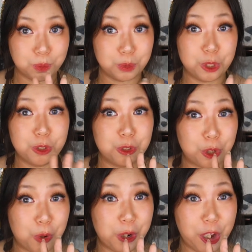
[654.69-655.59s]
It's
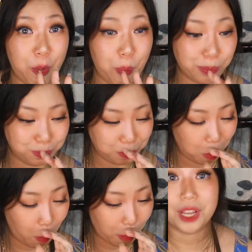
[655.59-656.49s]
so good.
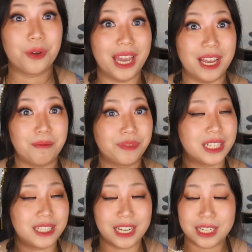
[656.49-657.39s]
Okay, the
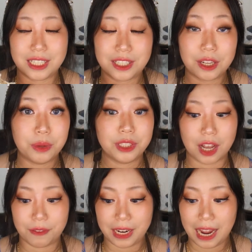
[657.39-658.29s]
skin is so
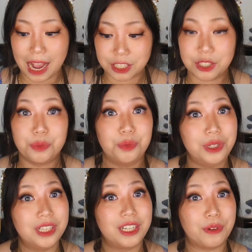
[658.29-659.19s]
soft, it actually
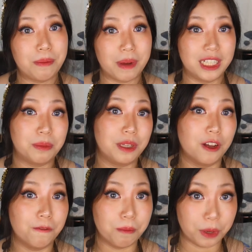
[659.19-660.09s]
really reminds me
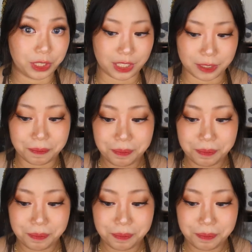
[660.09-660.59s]
of mochi.